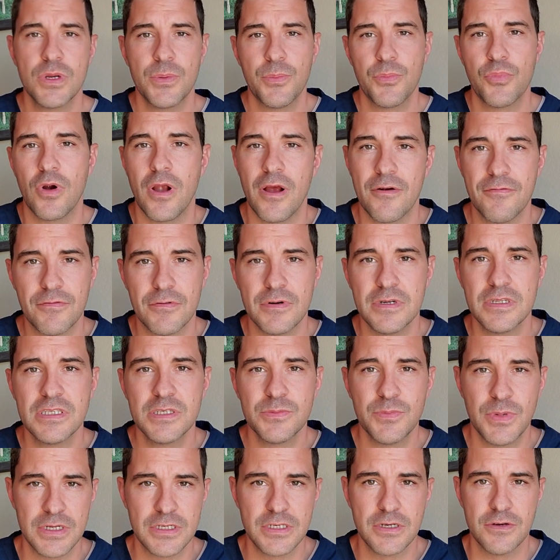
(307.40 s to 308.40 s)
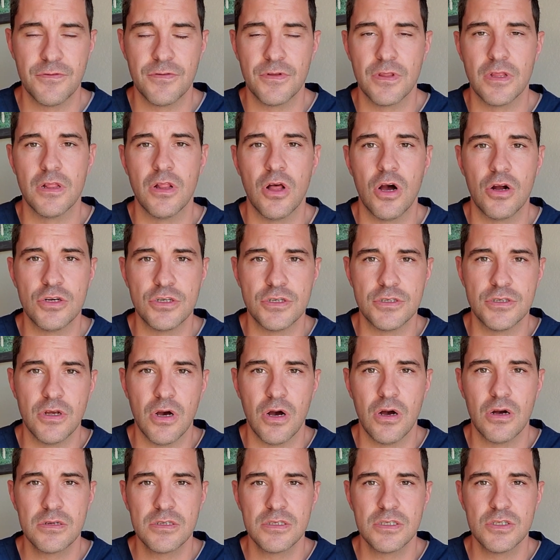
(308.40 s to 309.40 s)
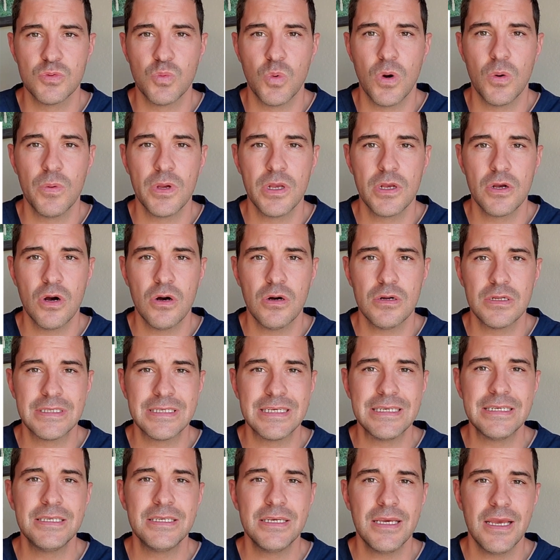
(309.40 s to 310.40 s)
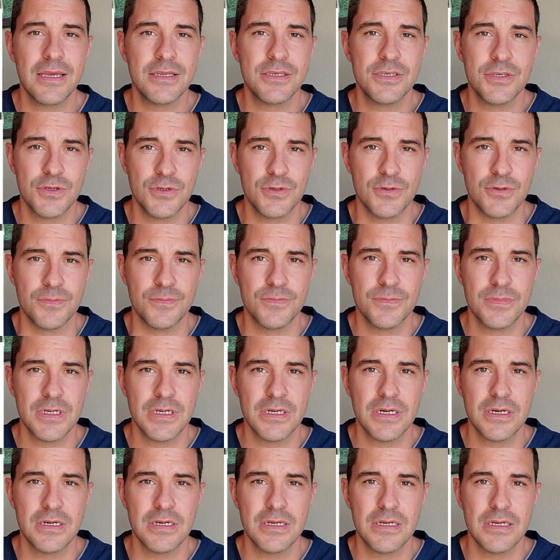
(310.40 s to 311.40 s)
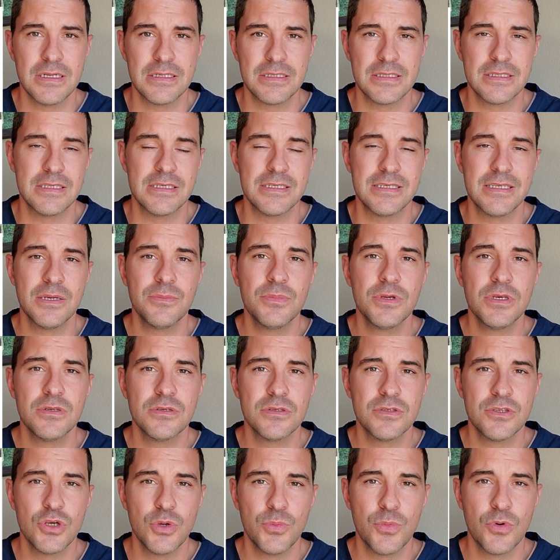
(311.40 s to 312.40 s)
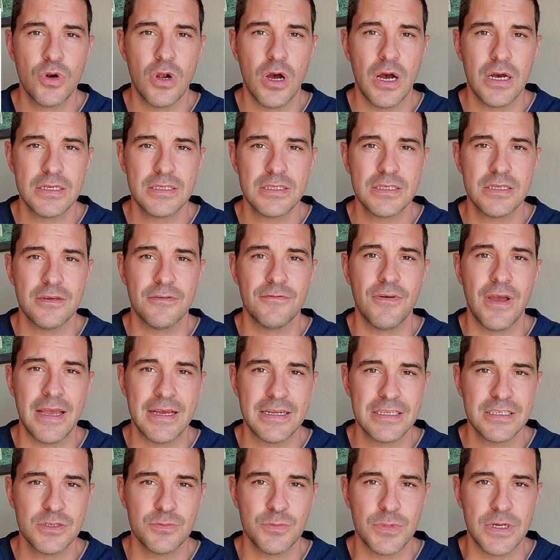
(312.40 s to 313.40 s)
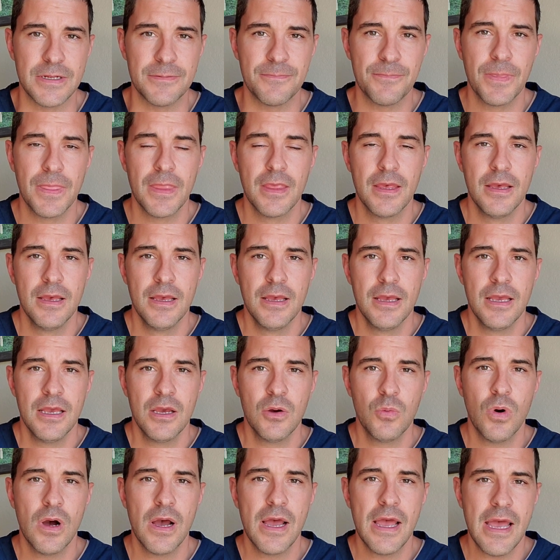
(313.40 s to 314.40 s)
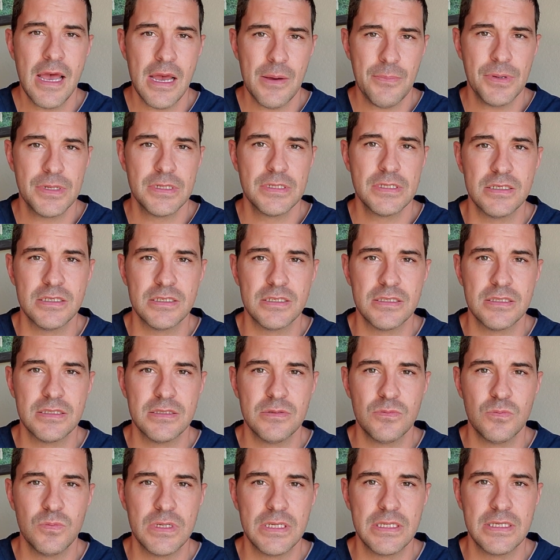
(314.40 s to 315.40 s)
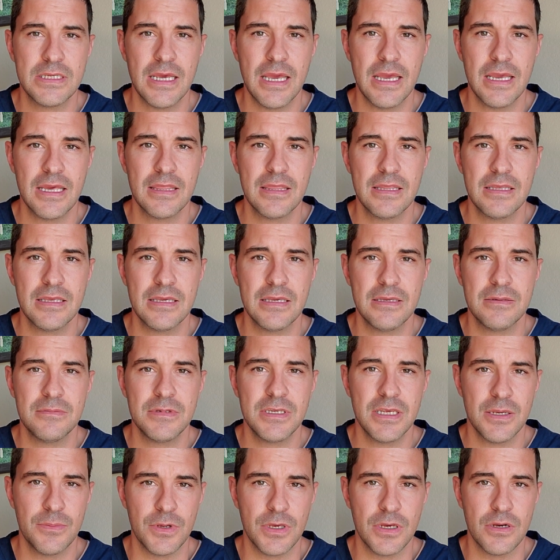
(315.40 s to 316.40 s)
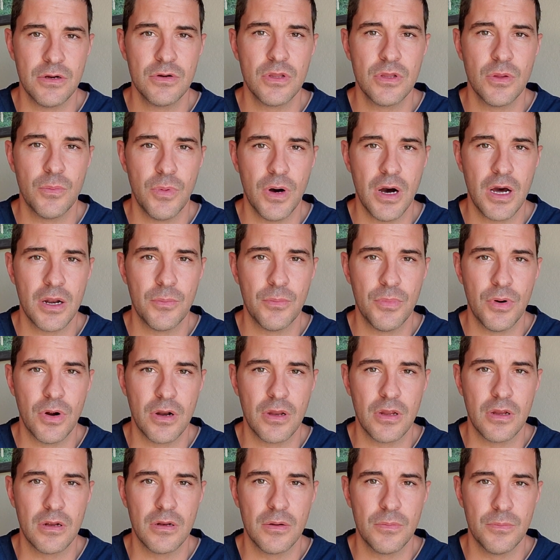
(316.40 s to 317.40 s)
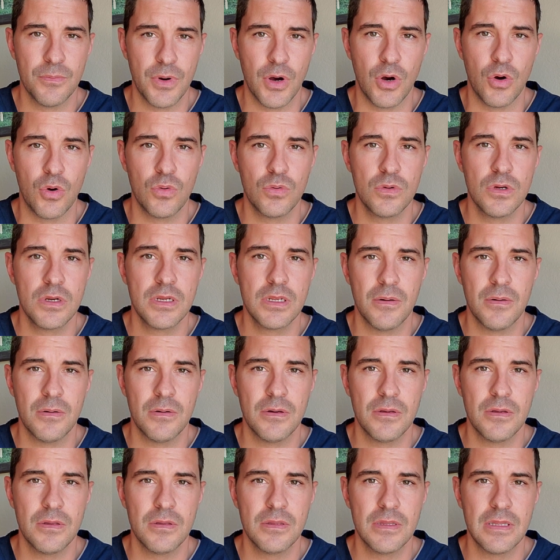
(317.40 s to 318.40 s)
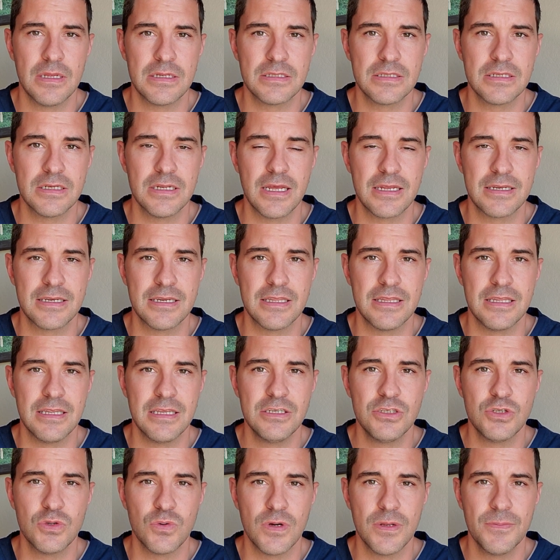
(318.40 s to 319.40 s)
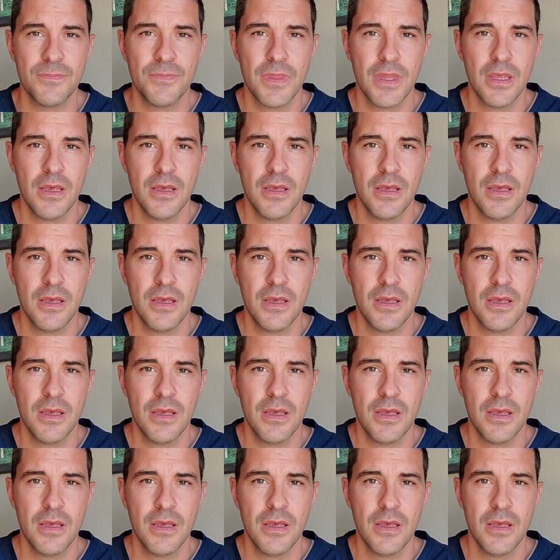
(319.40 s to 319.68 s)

preference, especially for the larger dogs, is what we call TTA2. It's the tibial tuberosity advancement. And what happens is we take the tibia, or the bottom part of the bone that's connected to the knee joint,